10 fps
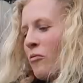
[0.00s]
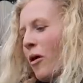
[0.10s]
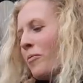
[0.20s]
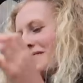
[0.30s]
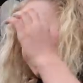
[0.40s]

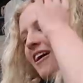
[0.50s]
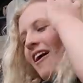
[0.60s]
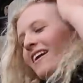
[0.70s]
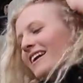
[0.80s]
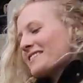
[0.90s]
what was the
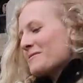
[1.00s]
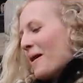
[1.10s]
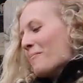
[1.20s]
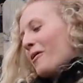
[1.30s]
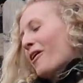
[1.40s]
earliest
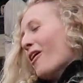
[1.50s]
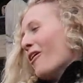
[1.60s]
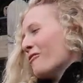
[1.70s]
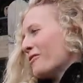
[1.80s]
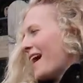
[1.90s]
member
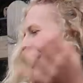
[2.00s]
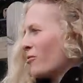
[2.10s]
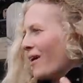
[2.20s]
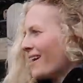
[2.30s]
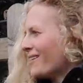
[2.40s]
of the
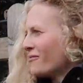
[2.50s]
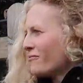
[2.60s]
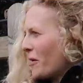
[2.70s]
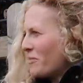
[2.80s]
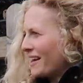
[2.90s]
equine
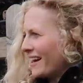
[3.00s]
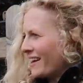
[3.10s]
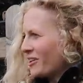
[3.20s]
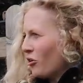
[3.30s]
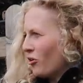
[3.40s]
family
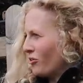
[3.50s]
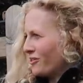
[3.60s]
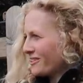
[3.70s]
called?